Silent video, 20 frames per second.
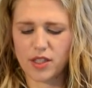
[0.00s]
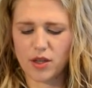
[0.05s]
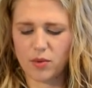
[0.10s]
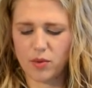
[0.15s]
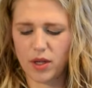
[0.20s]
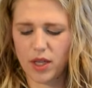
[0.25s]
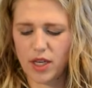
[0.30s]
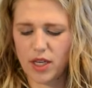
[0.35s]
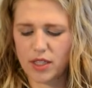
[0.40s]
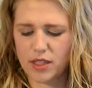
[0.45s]
It
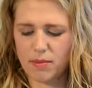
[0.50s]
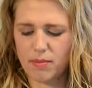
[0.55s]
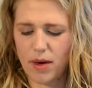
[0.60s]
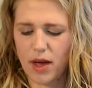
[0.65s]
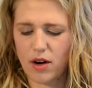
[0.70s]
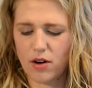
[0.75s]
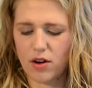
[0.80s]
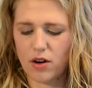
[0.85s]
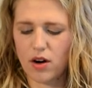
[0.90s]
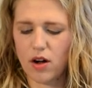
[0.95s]
really doesn't
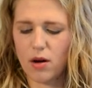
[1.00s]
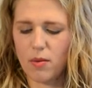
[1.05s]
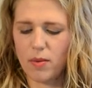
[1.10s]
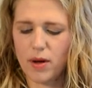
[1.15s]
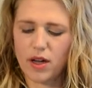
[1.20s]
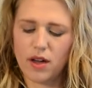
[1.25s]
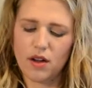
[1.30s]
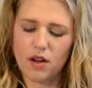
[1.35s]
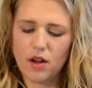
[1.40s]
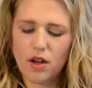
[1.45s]
matter at all,
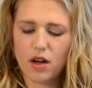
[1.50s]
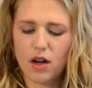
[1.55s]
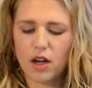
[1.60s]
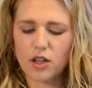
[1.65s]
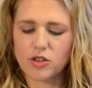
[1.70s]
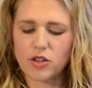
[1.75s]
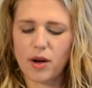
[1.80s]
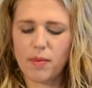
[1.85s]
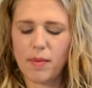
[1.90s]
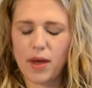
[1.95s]
but I'll
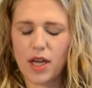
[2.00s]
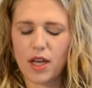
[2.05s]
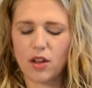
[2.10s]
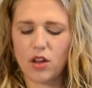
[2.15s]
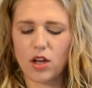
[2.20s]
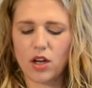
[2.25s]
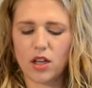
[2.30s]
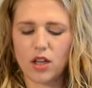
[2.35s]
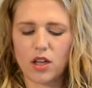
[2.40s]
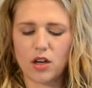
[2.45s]
try and make it
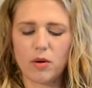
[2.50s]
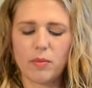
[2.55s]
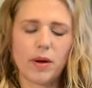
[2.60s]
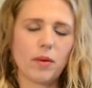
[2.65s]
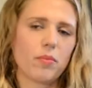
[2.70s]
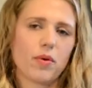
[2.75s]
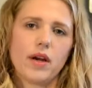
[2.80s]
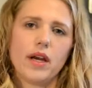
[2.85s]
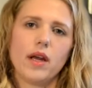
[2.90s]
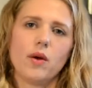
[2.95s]
look a little
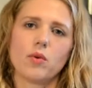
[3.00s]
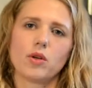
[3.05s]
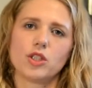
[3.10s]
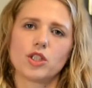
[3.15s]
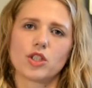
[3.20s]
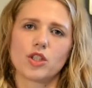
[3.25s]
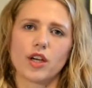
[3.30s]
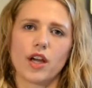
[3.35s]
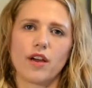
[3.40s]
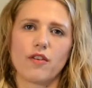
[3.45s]
bit pretty. We're
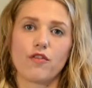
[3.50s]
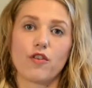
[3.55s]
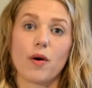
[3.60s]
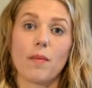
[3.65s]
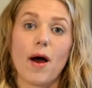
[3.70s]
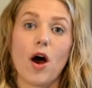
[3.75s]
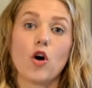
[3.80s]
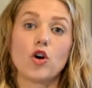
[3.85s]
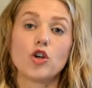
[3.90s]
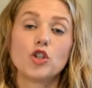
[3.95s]
just looking for
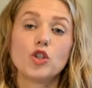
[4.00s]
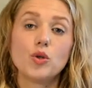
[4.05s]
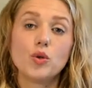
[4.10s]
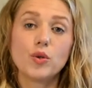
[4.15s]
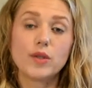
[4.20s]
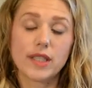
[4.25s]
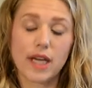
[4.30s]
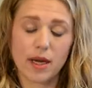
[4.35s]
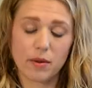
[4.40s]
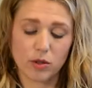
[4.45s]
about
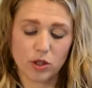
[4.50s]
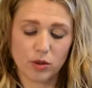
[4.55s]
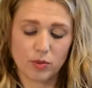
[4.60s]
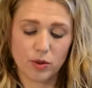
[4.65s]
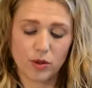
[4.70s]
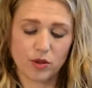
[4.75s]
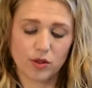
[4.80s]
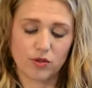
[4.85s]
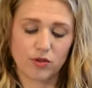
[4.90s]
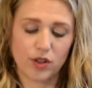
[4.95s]
two
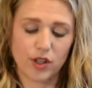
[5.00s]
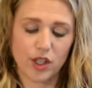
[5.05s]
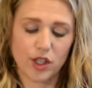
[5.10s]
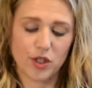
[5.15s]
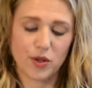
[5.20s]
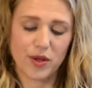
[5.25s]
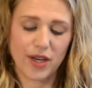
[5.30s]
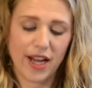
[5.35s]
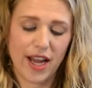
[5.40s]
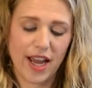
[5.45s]
tablespoons for the tuna